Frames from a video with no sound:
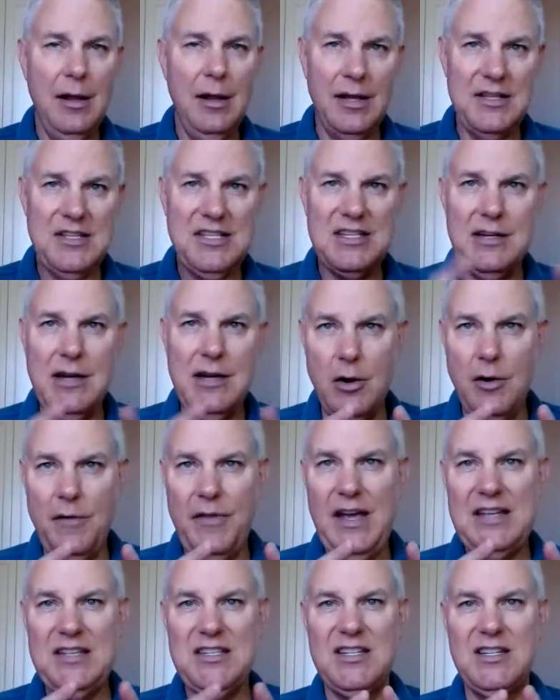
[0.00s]
let's narrow
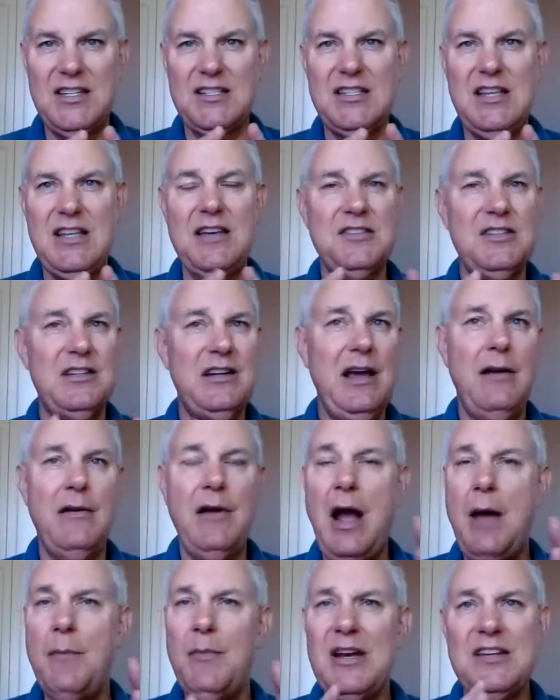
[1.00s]
that 6,000 down.
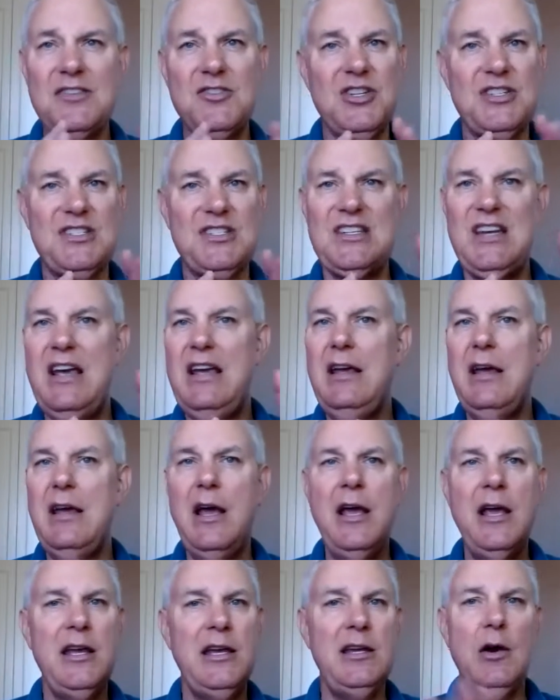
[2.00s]
I'm going to just say,
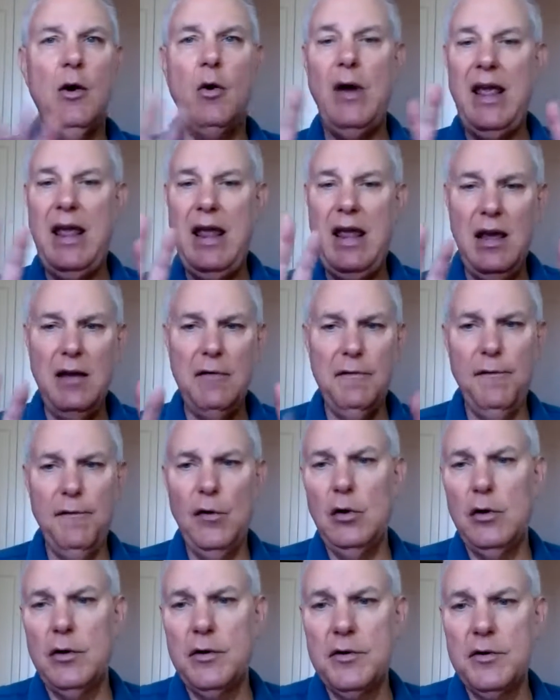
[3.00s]
a
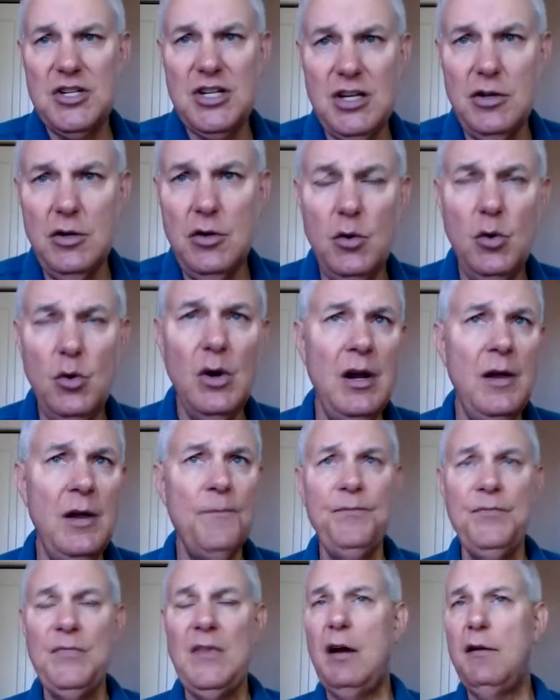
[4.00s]
handful or two
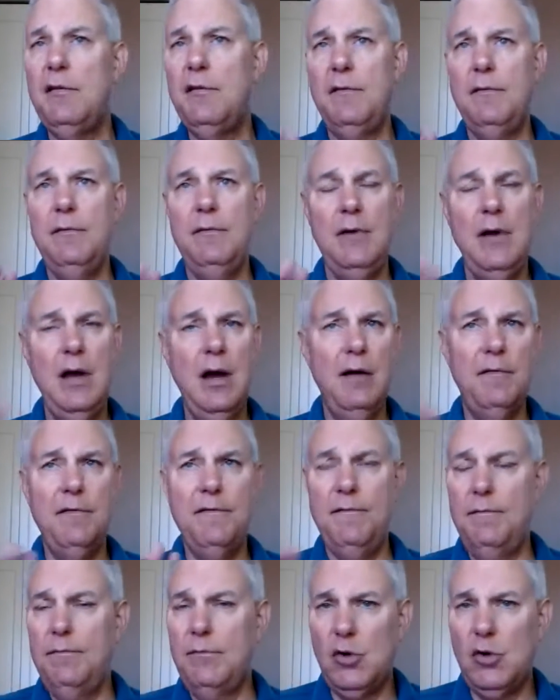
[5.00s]
of
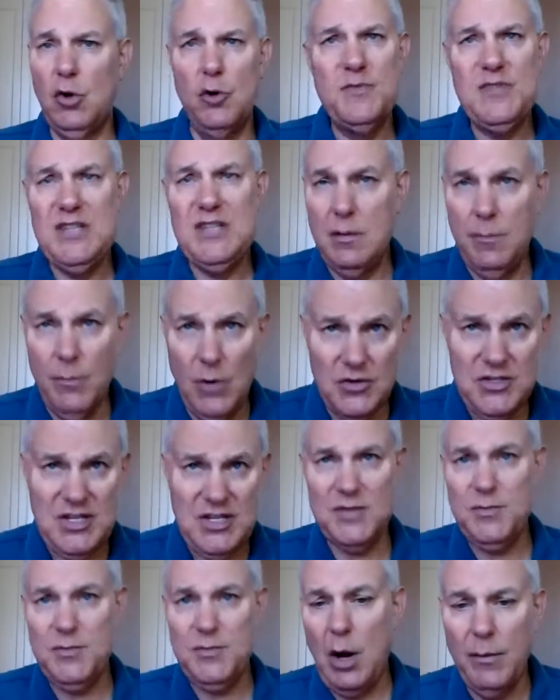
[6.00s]
groups at the most.
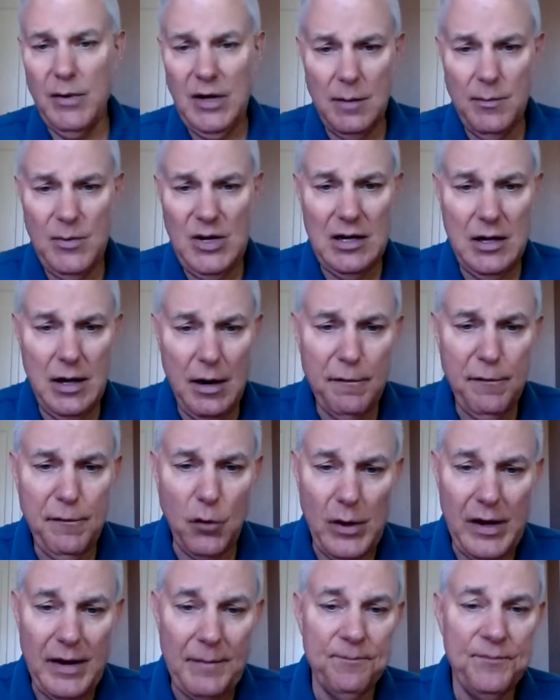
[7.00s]
That's probably going to be enough
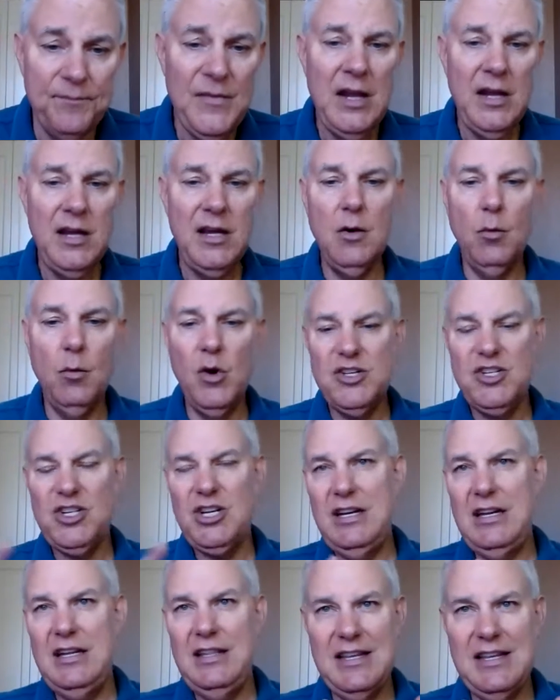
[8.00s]
for you. Once
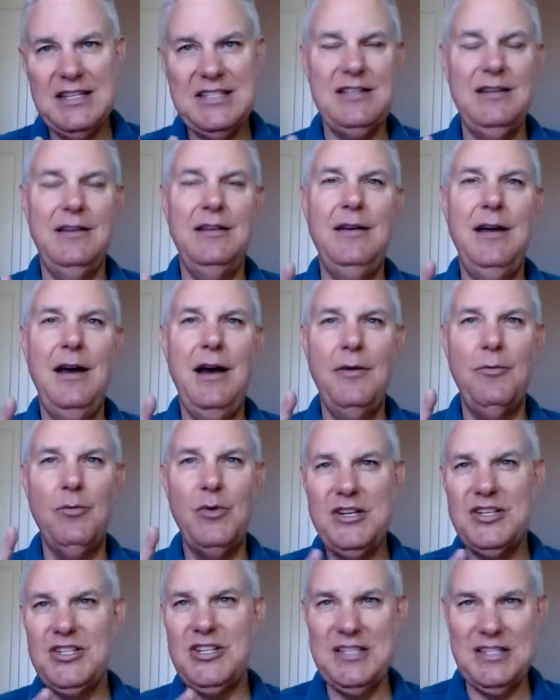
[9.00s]
you need this,
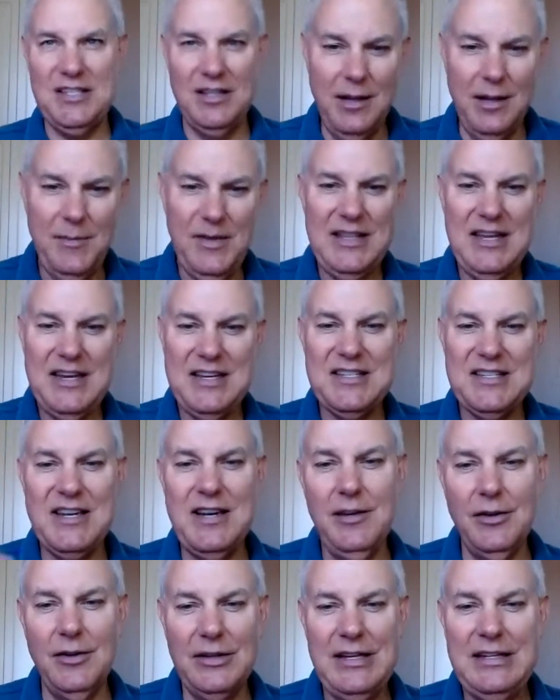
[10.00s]
reach this limit, they say
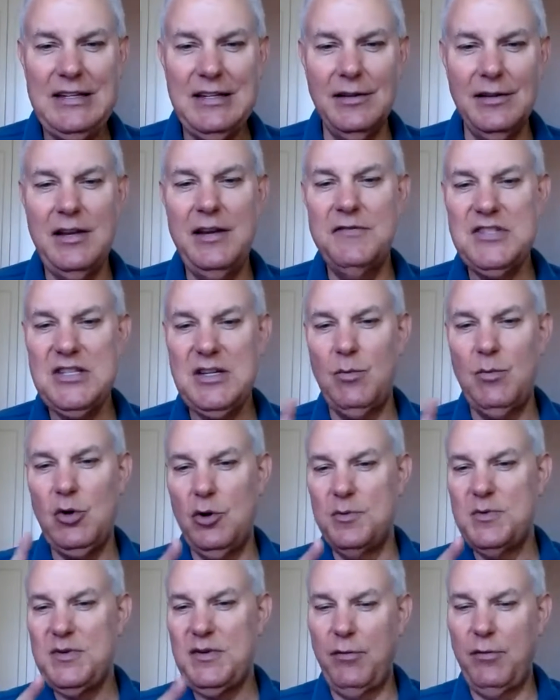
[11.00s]
you'll need to leave some
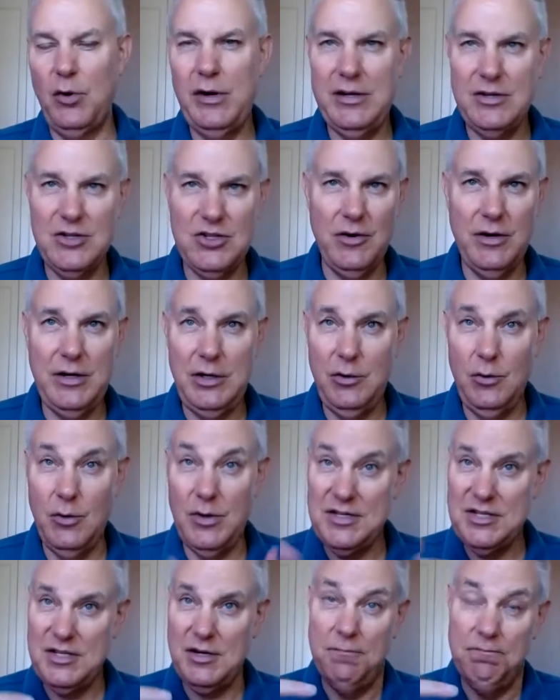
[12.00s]
groups before you can join new
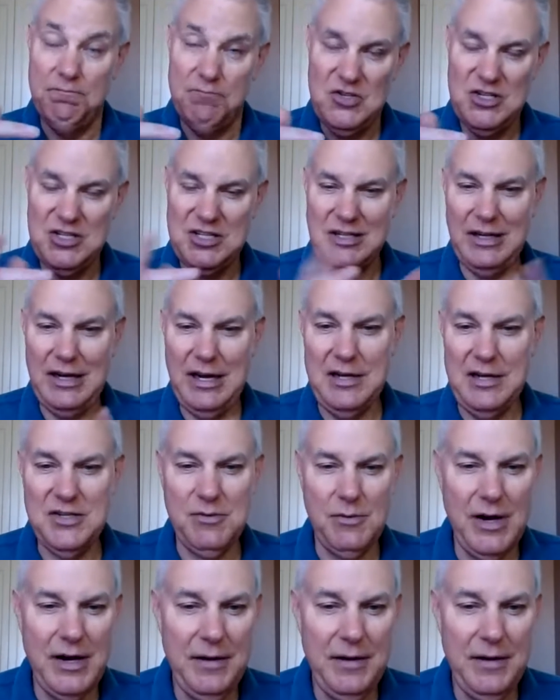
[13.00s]
ones. So just in case, right?